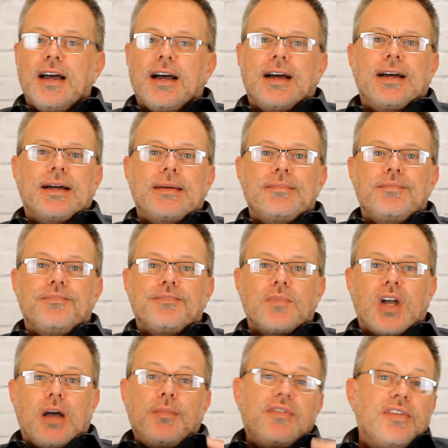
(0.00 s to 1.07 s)
I'm
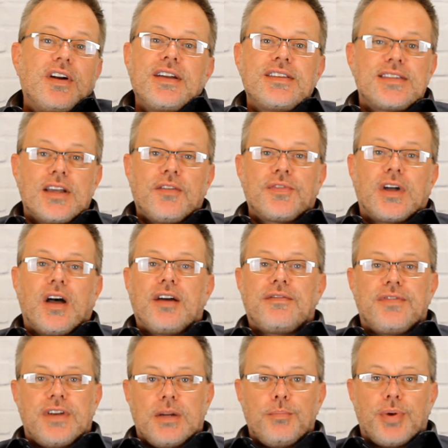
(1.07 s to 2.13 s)
a very
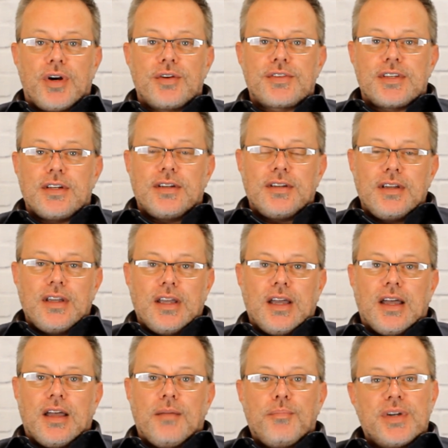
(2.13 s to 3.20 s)
self-confident person,
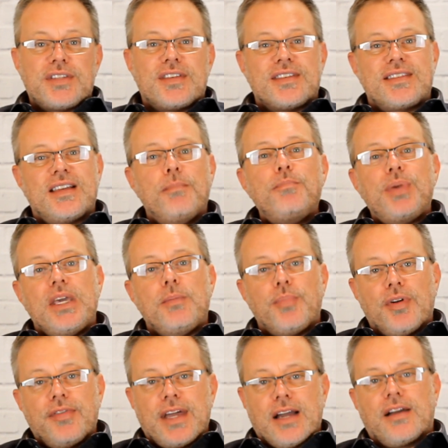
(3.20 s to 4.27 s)
but to some
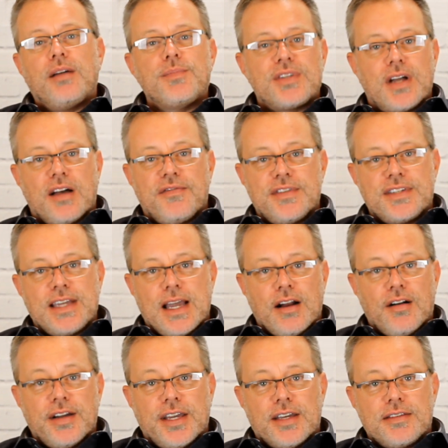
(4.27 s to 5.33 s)
people that comes off as
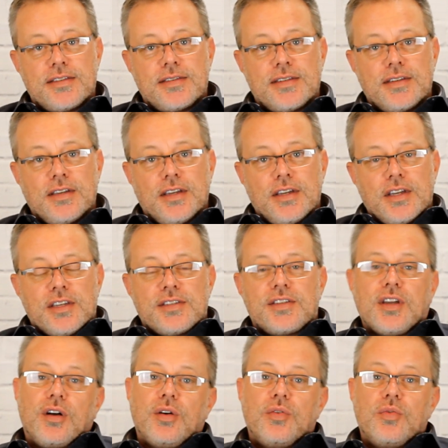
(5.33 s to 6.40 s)
arrogance.
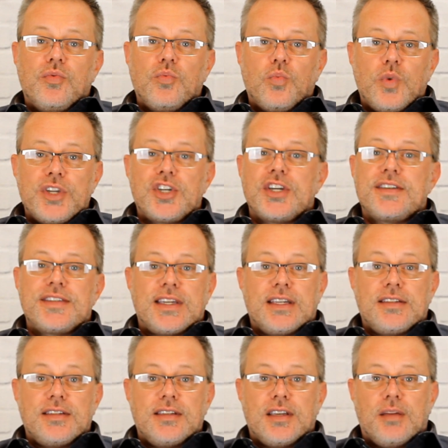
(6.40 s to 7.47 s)
So which is
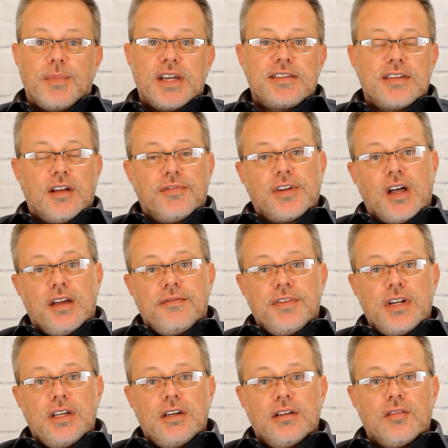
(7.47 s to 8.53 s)
it? Am I
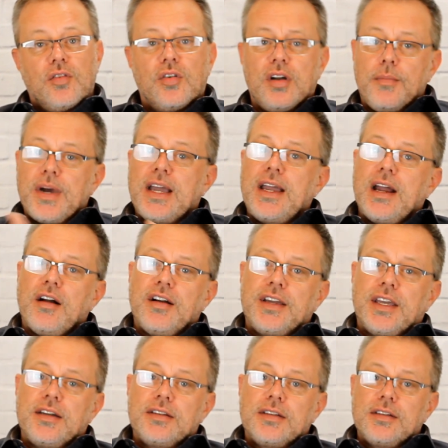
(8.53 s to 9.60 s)
self-confident or am I
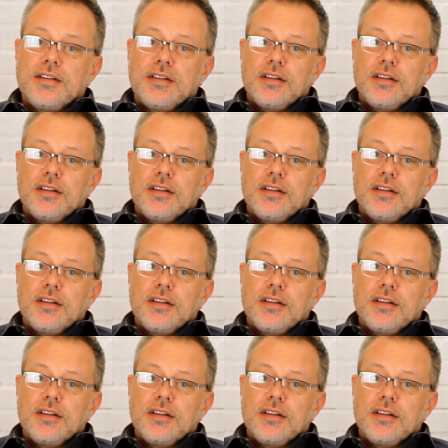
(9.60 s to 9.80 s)
arrogant?